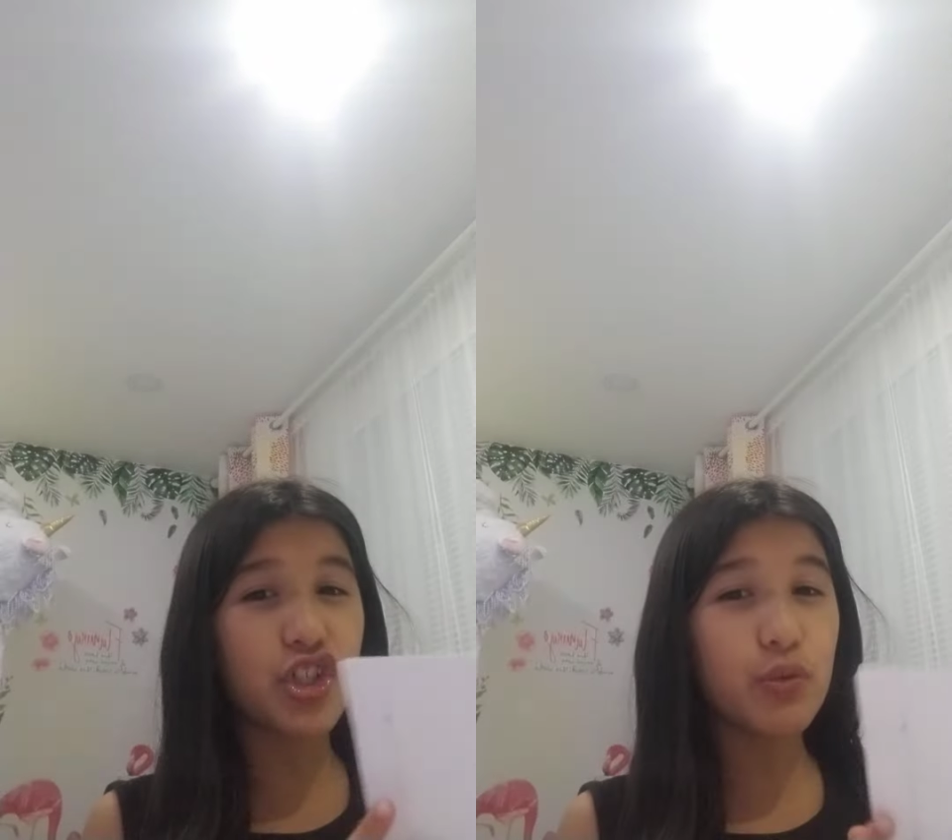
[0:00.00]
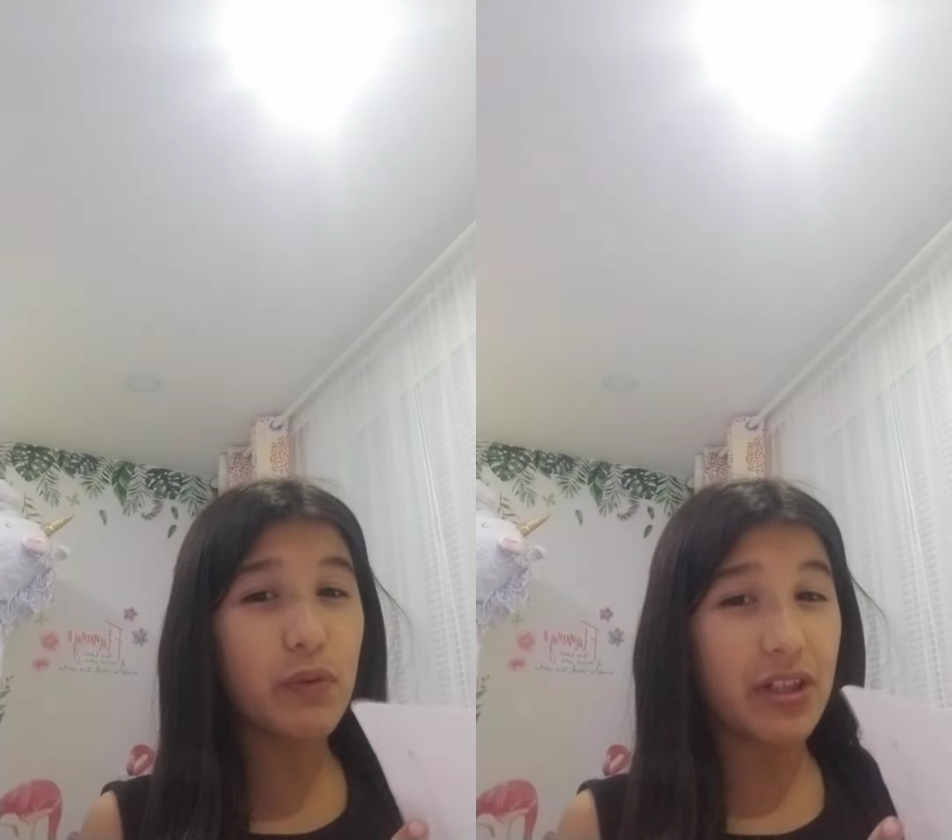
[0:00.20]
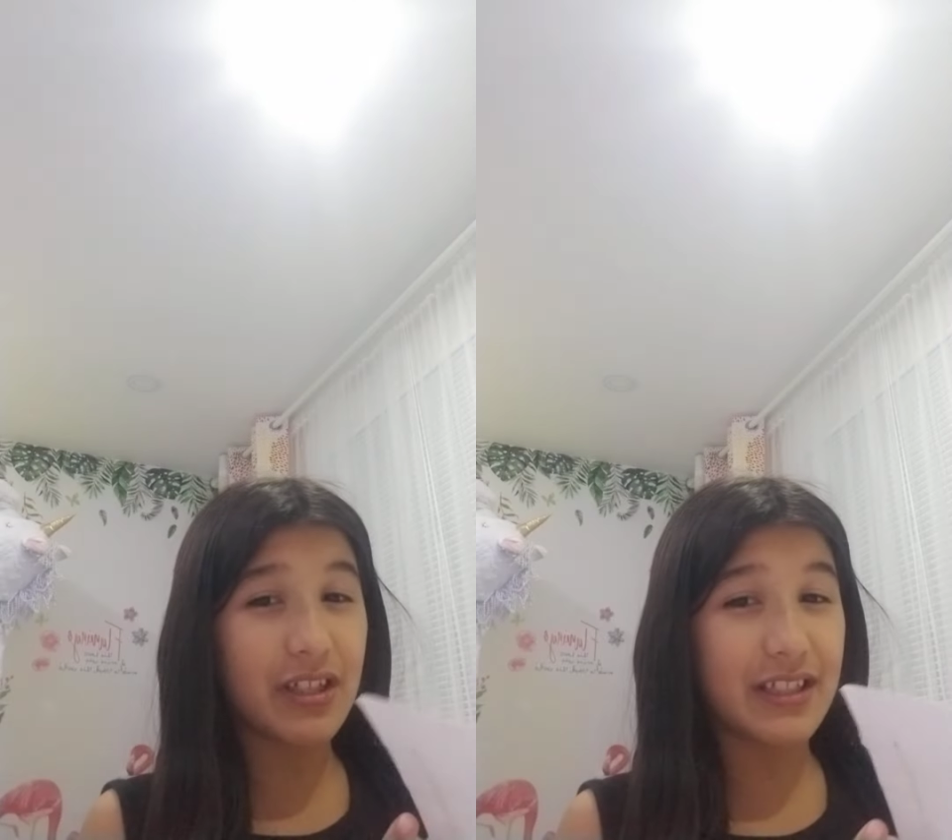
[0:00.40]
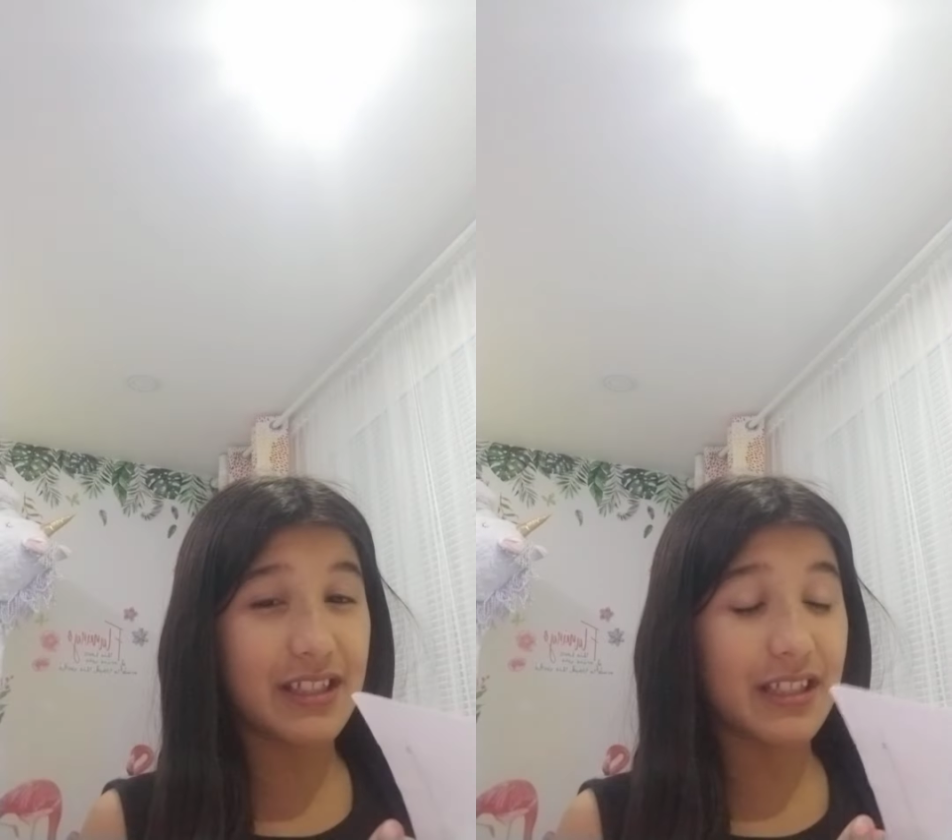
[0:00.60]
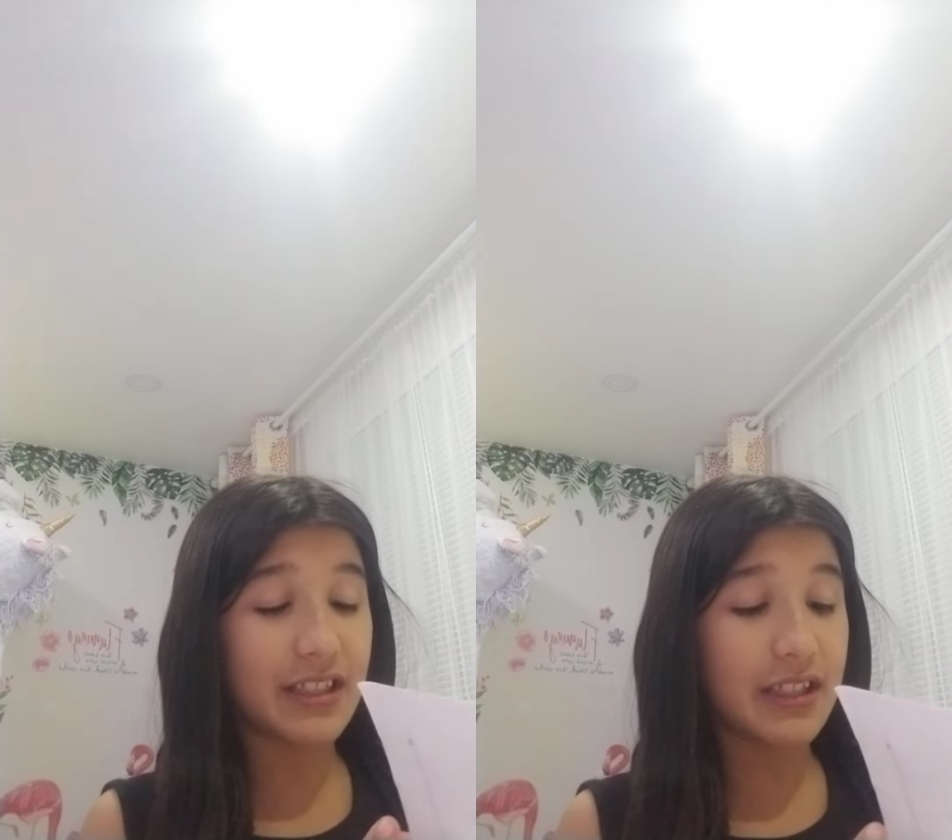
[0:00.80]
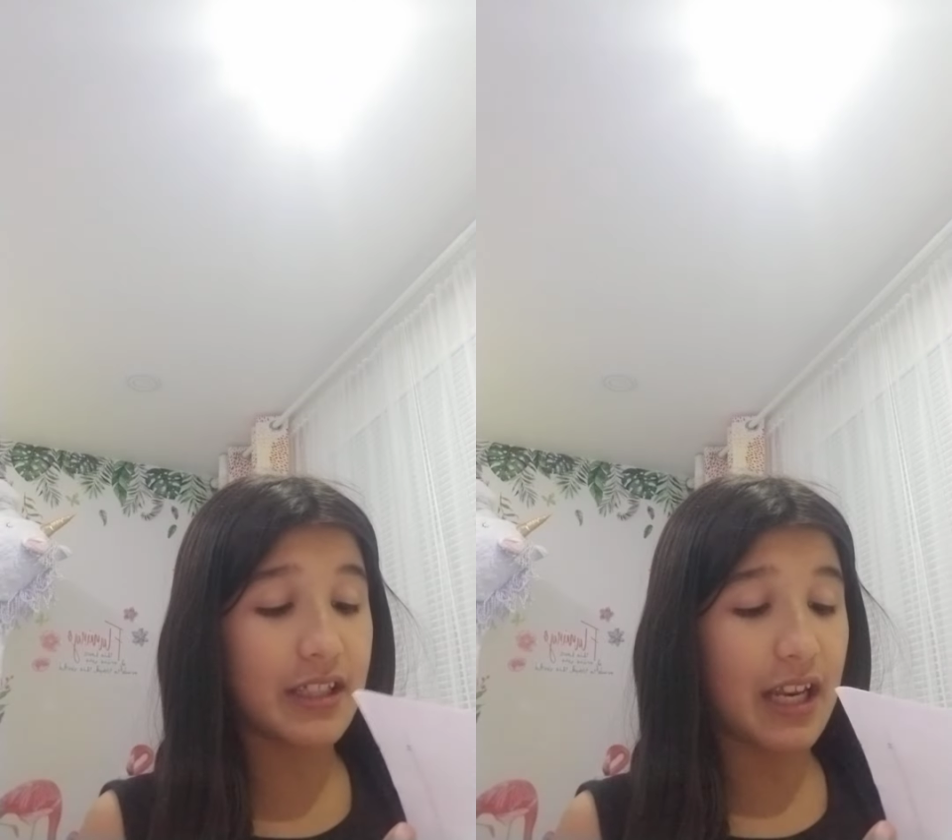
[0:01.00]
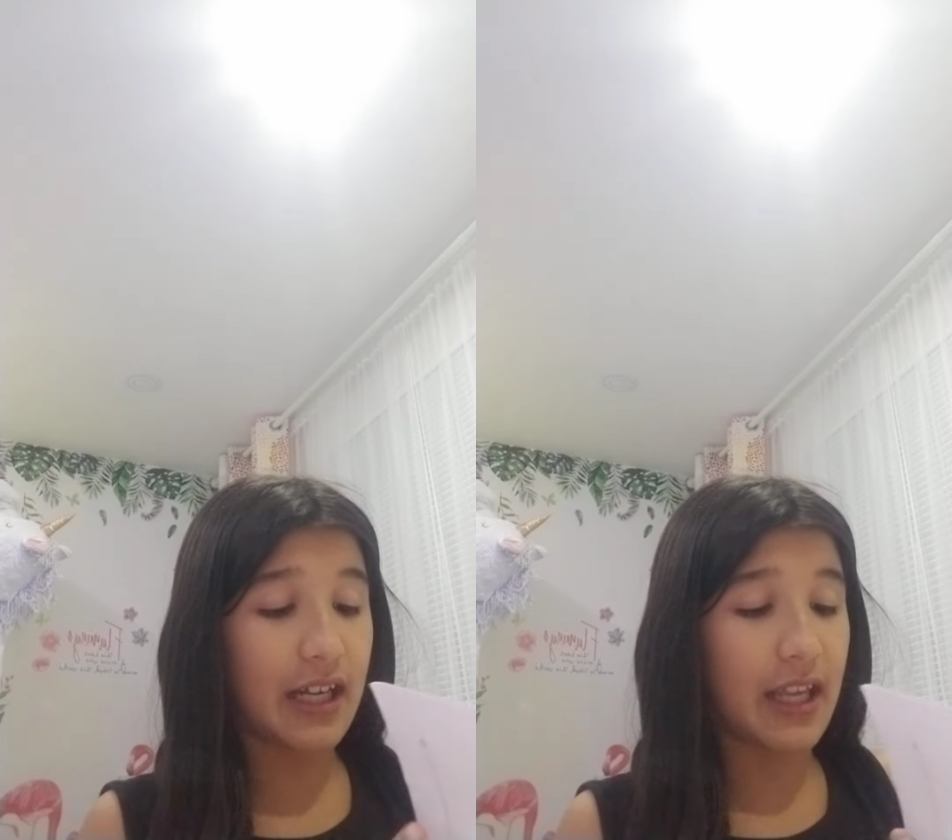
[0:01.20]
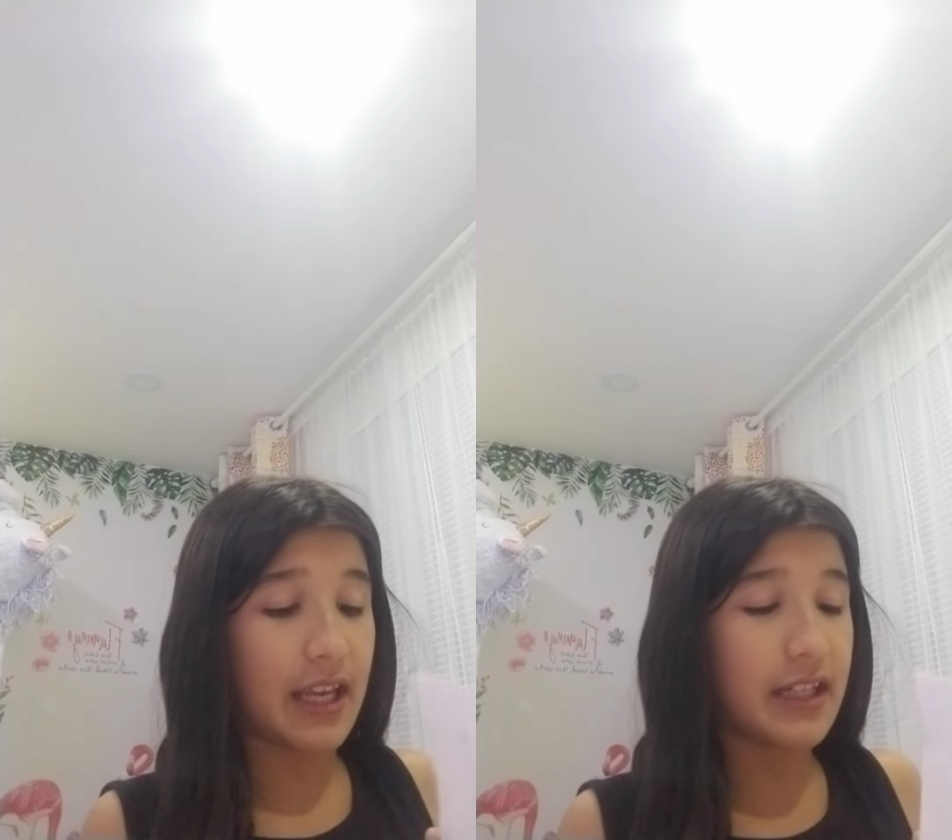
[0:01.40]
he releases it at
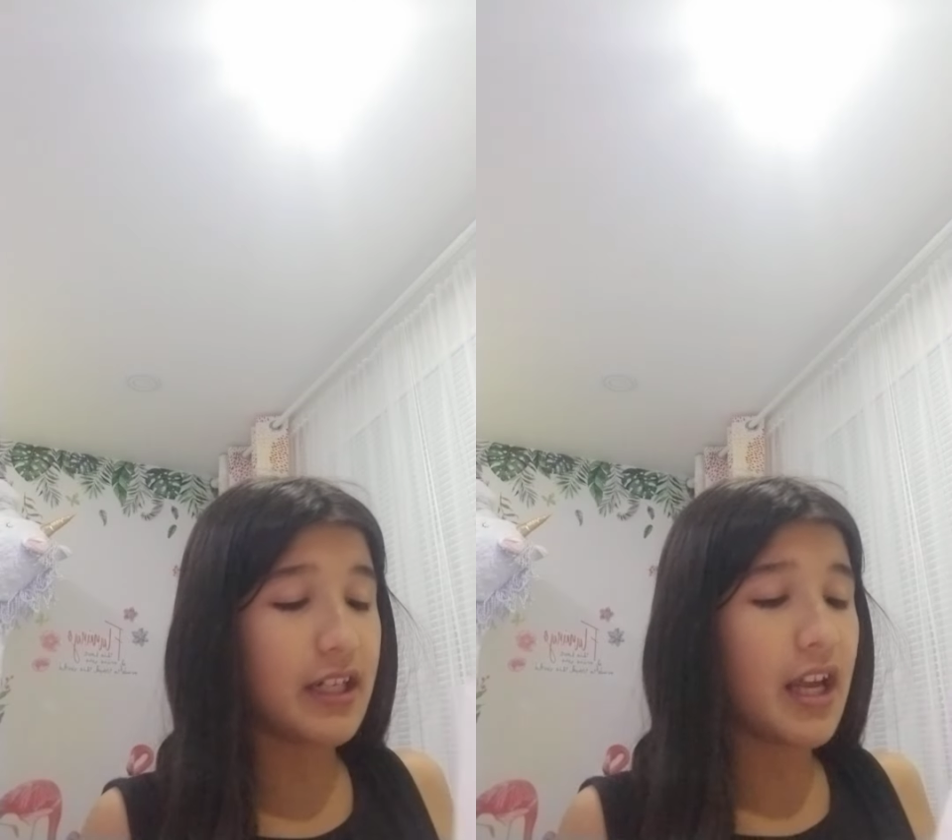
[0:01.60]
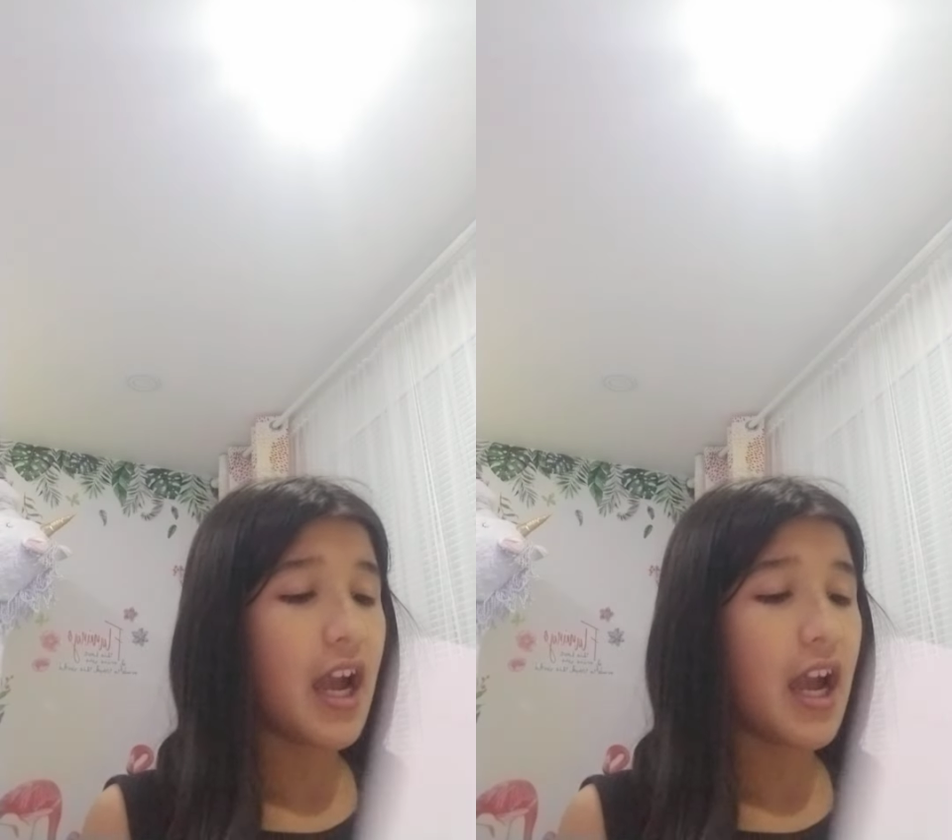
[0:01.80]
8